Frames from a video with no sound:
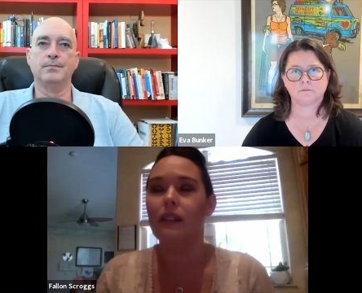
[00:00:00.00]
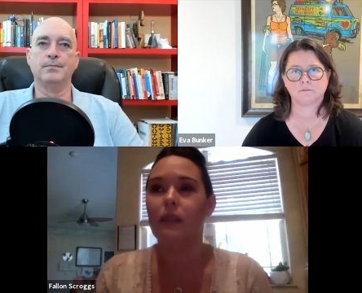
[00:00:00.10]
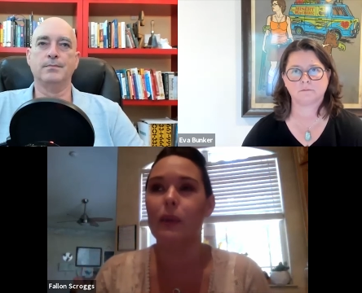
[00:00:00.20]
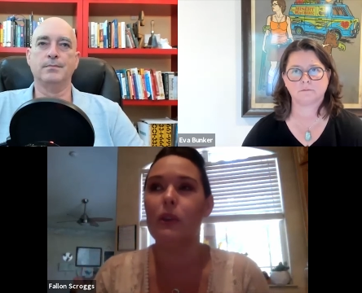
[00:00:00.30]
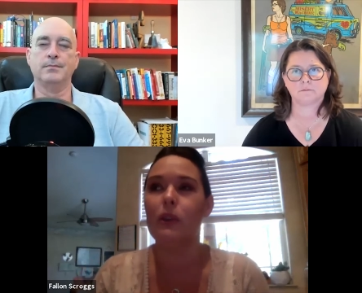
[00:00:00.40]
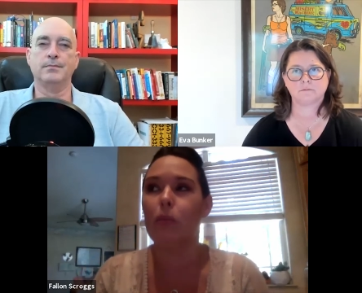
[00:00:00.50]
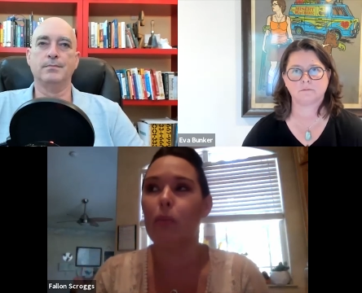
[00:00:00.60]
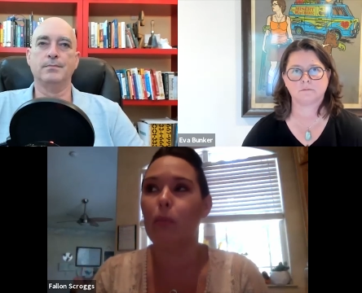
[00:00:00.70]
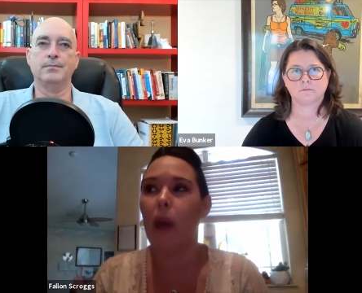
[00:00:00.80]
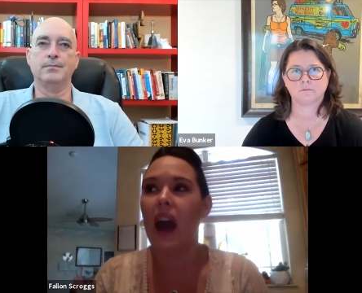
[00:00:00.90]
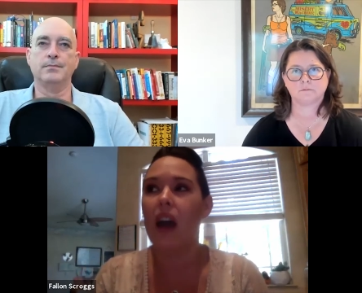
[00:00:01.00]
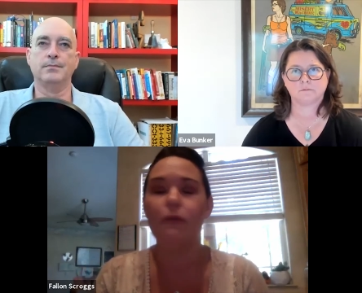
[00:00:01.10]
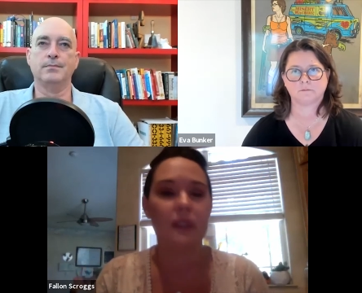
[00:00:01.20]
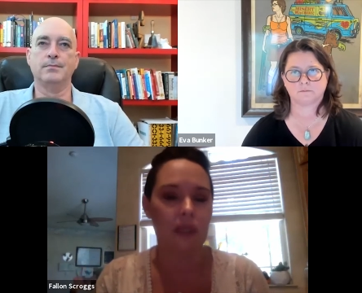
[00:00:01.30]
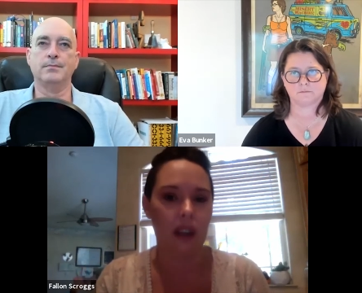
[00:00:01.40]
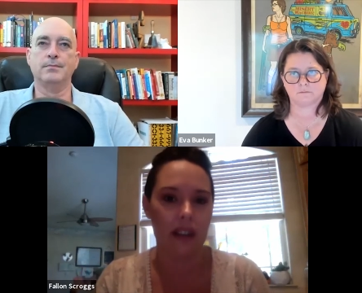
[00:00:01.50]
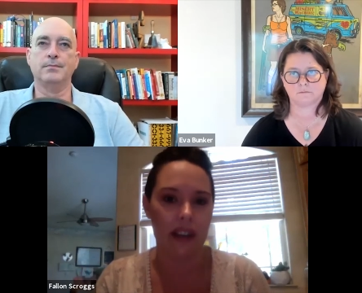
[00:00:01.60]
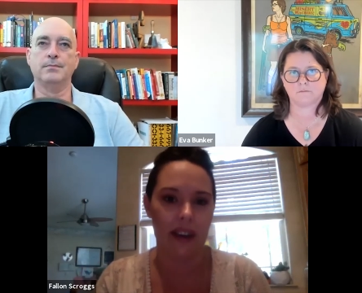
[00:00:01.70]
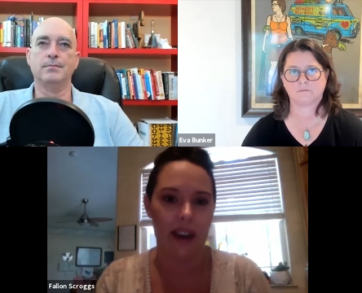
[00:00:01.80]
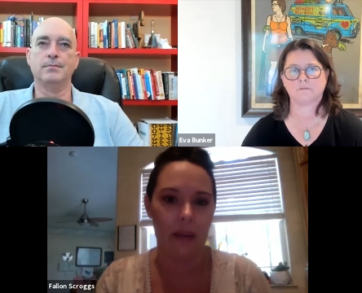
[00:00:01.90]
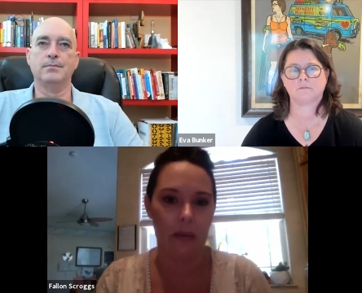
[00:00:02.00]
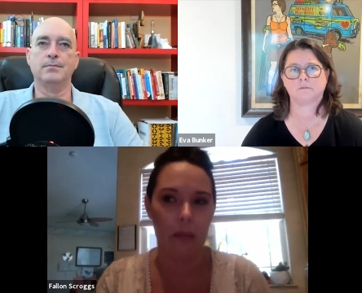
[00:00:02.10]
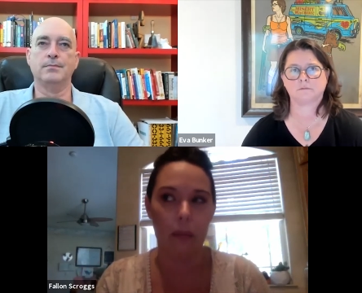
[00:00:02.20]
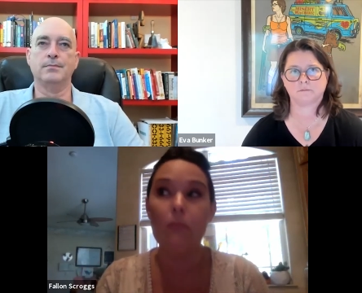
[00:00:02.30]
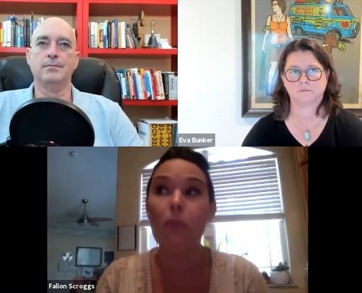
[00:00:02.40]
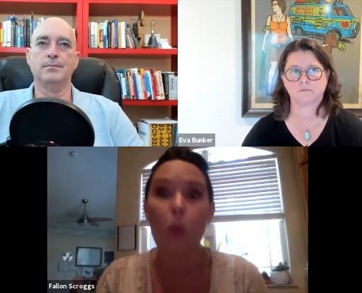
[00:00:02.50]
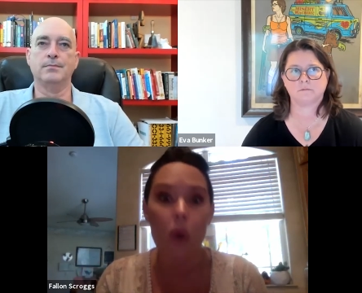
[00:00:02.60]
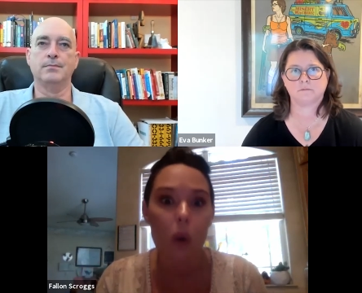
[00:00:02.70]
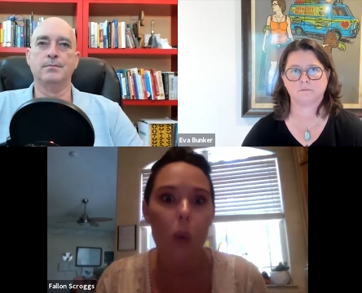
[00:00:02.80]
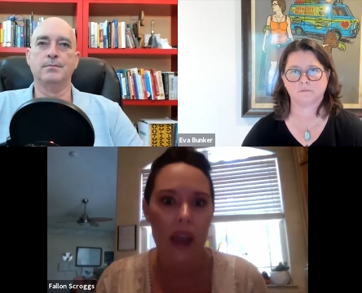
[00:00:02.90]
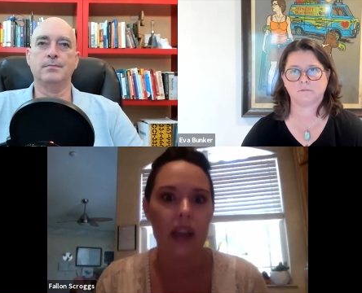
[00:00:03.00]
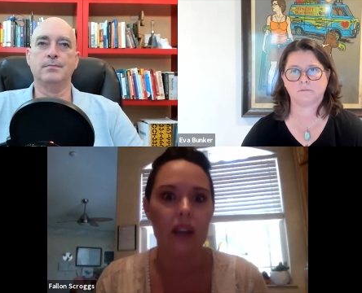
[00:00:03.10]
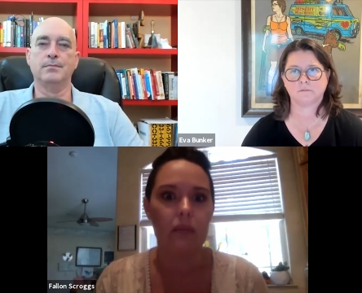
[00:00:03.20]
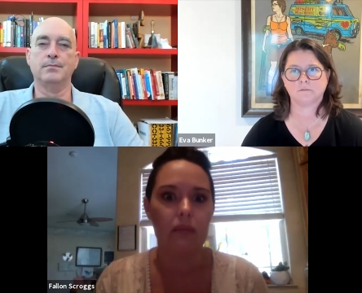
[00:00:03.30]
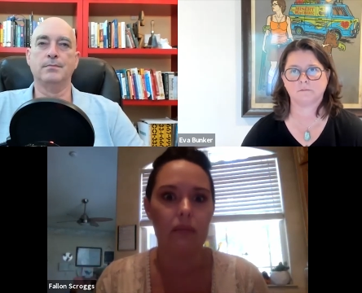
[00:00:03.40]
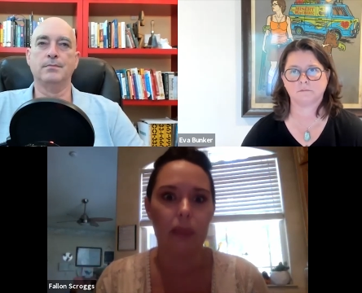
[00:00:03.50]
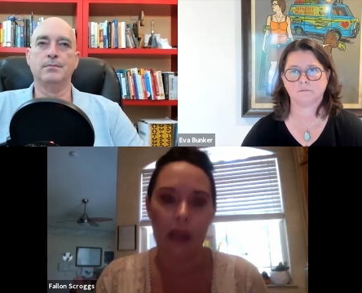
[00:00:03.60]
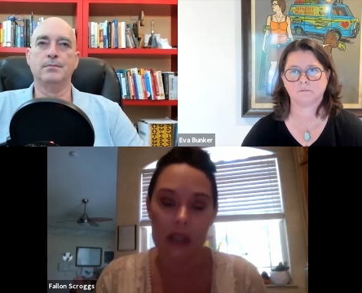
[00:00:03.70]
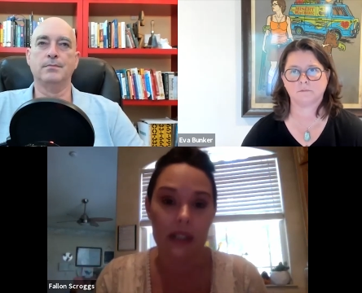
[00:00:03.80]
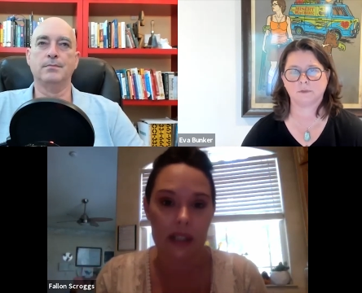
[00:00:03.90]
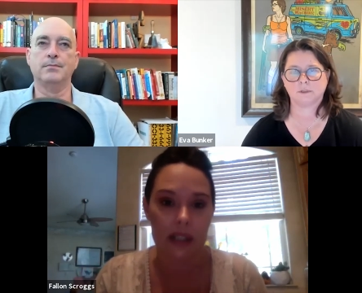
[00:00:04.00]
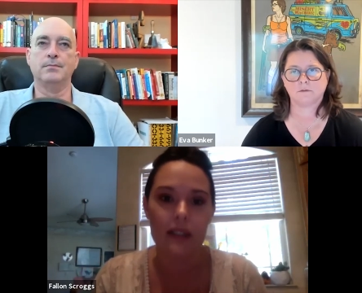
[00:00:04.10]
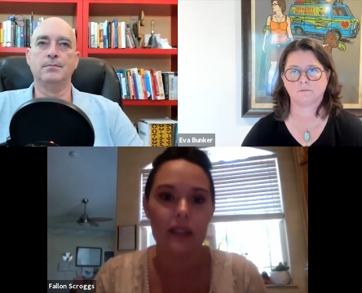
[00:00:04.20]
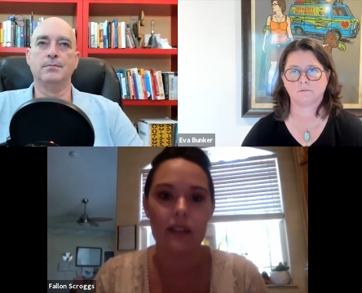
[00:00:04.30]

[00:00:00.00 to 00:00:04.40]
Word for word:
Speaker 1: when you have something like that, people will wait, because it's,